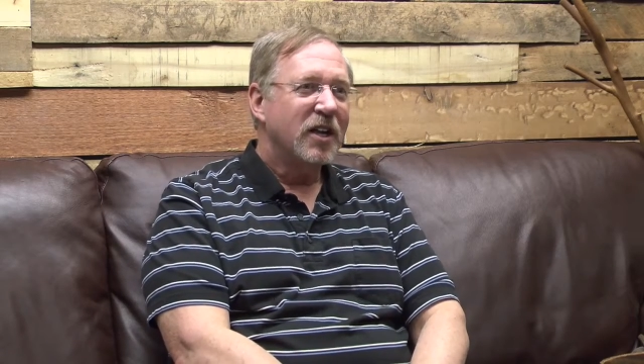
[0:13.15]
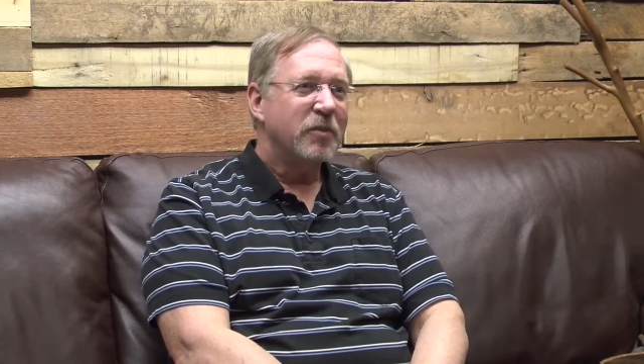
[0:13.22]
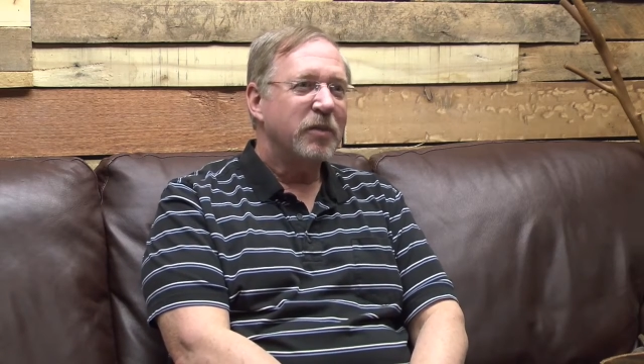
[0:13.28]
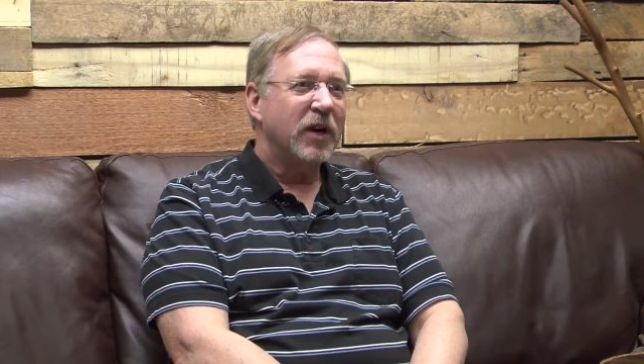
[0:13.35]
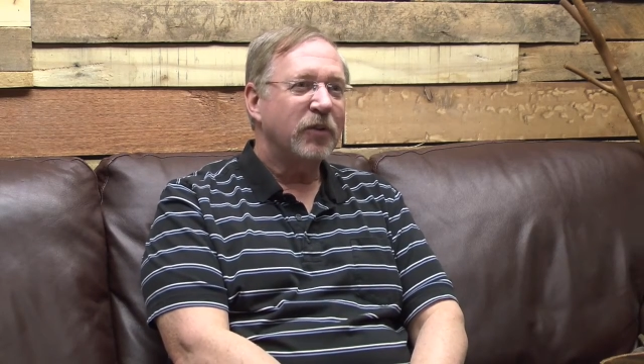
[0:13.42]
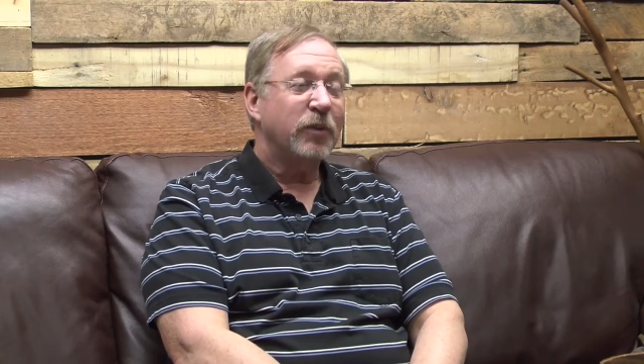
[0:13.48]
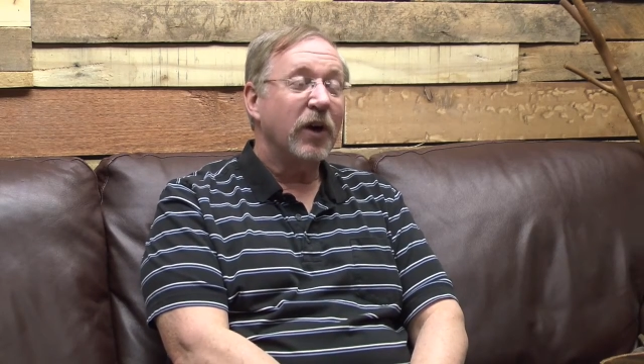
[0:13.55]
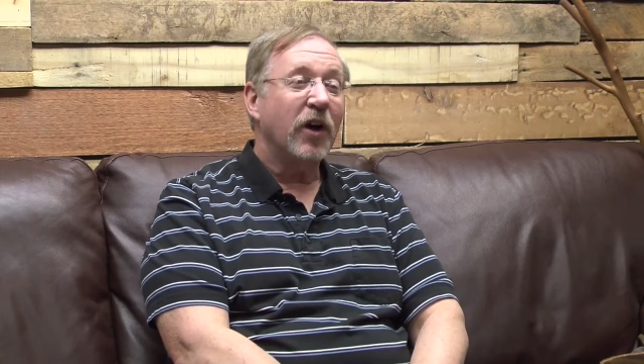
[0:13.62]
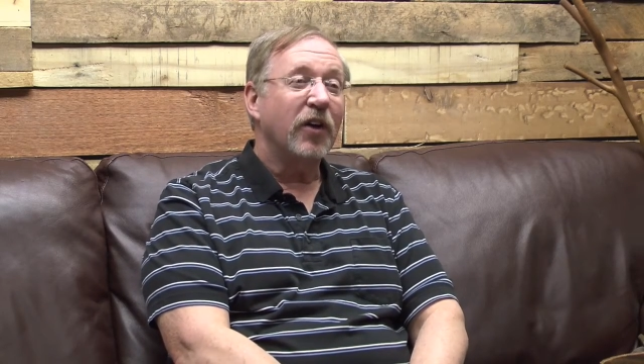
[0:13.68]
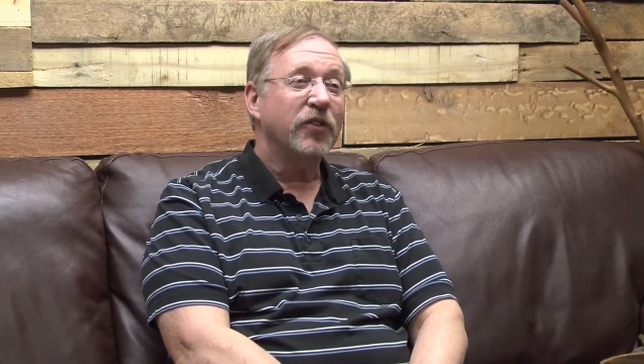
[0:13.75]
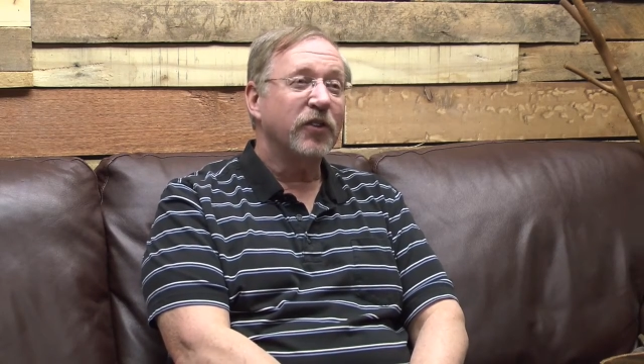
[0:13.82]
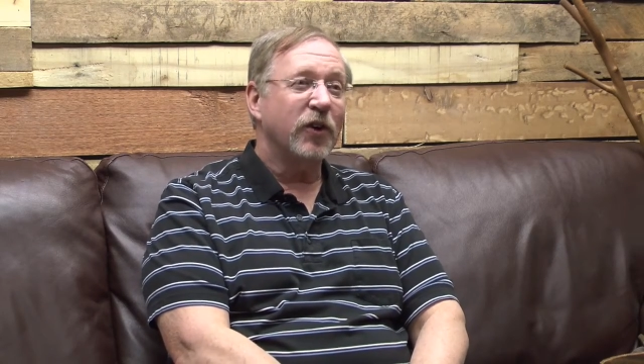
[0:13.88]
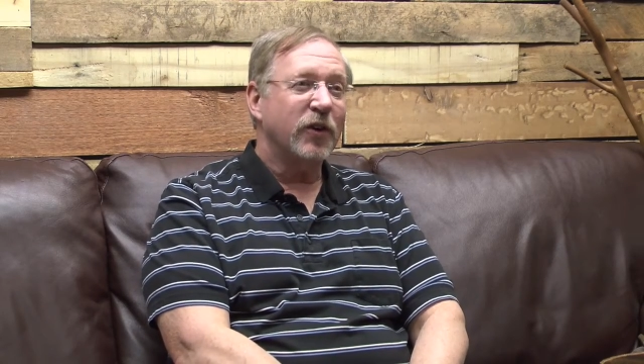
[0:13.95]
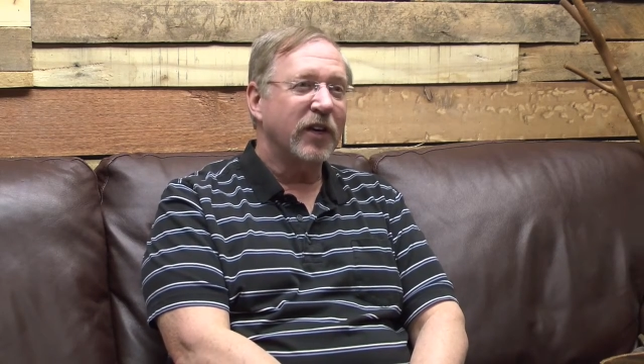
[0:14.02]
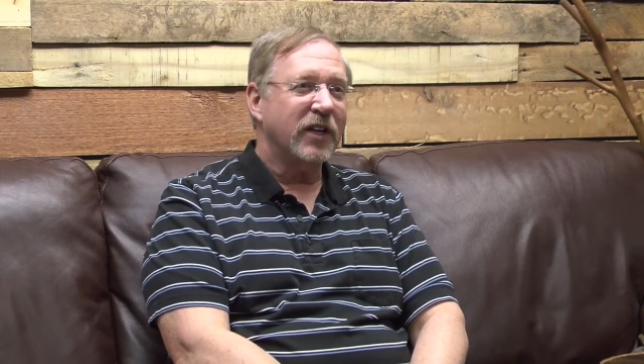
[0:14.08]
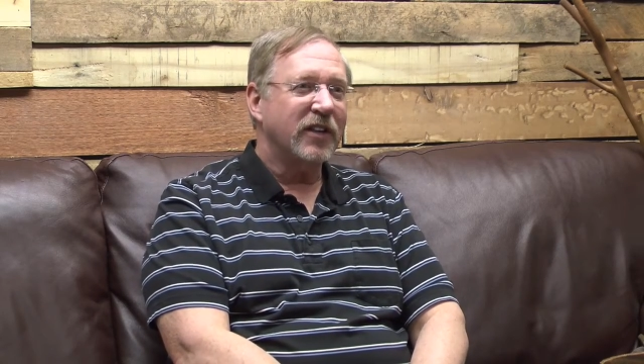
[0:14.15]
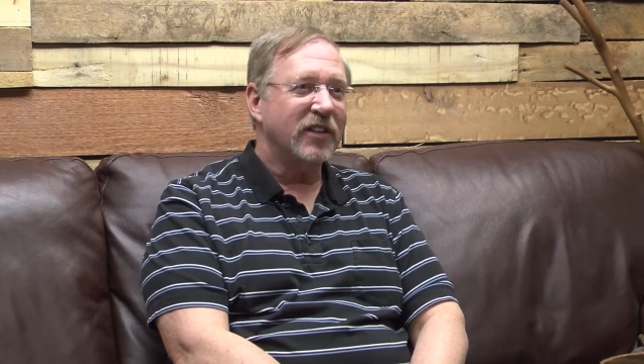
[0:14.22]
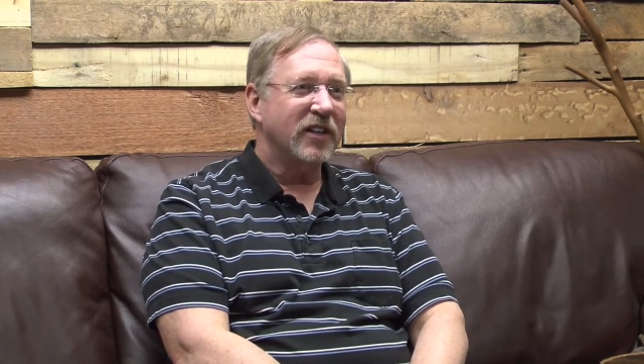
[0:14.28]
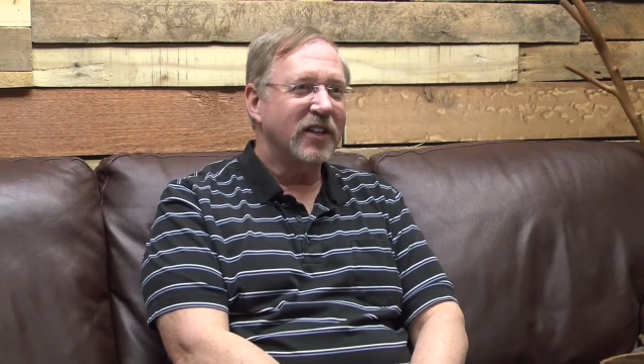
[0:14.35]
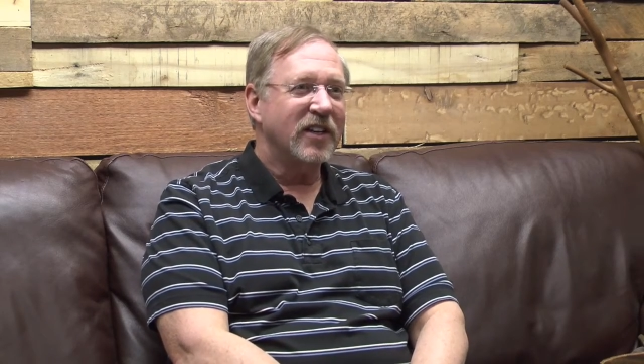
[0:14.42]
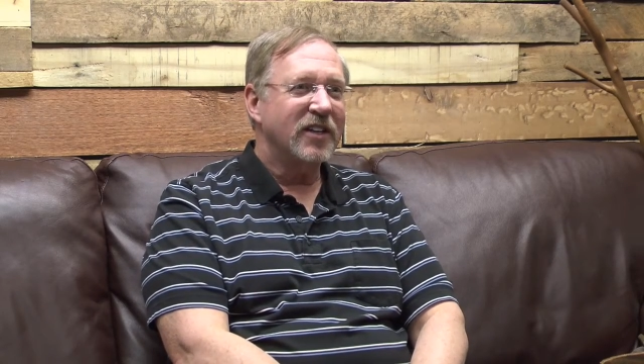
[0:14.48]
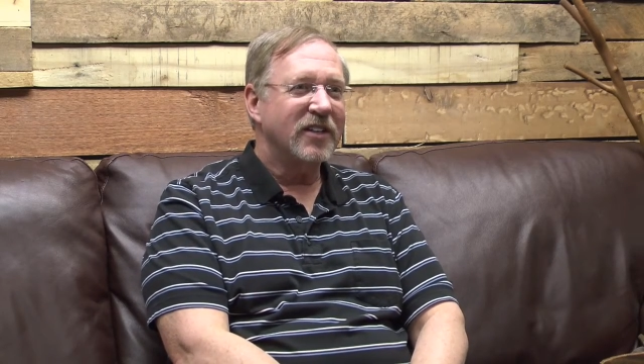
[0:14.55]
But we also get
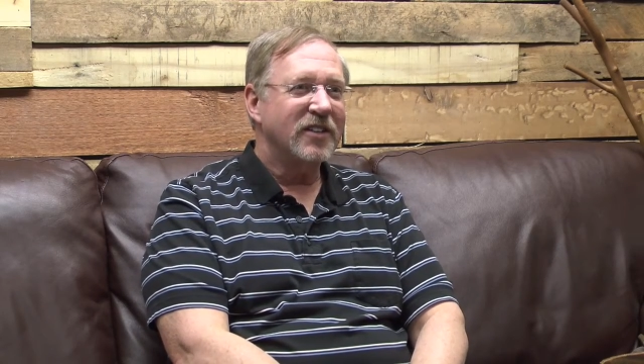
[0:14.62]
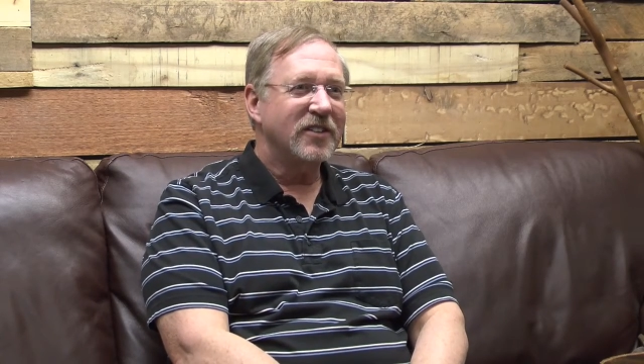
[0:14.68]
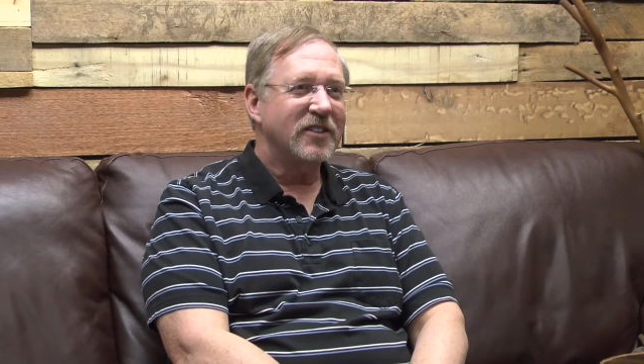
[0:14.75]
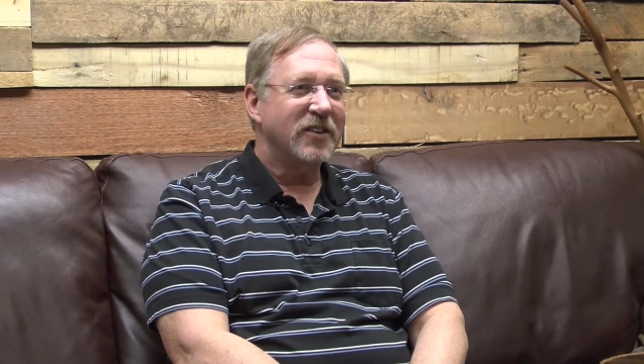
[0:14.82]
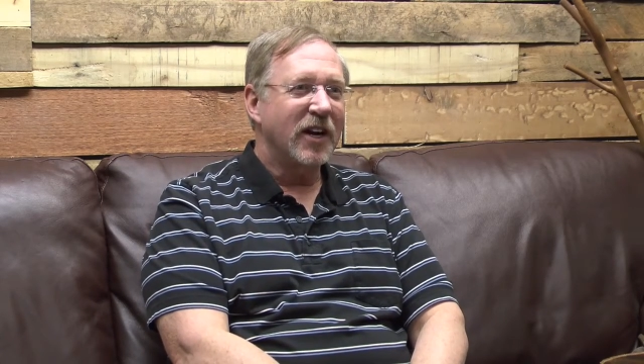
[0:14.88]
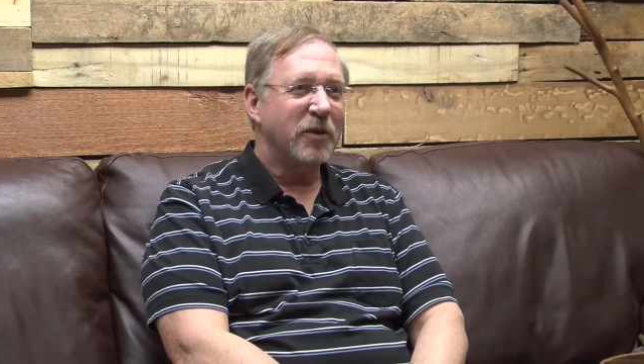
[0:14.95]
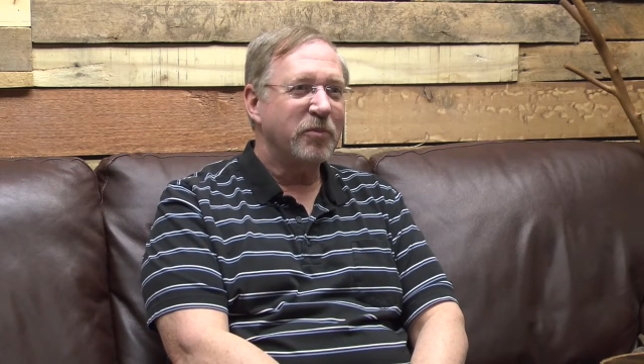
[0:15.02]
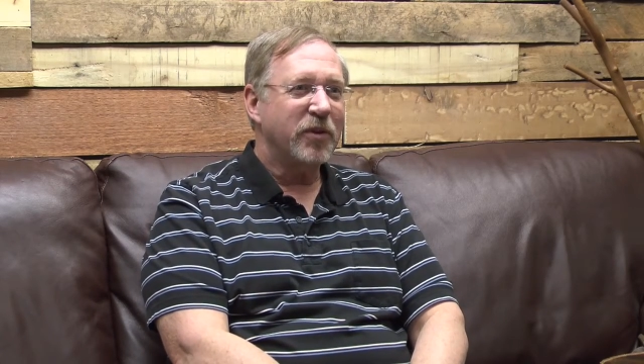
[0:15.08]
the great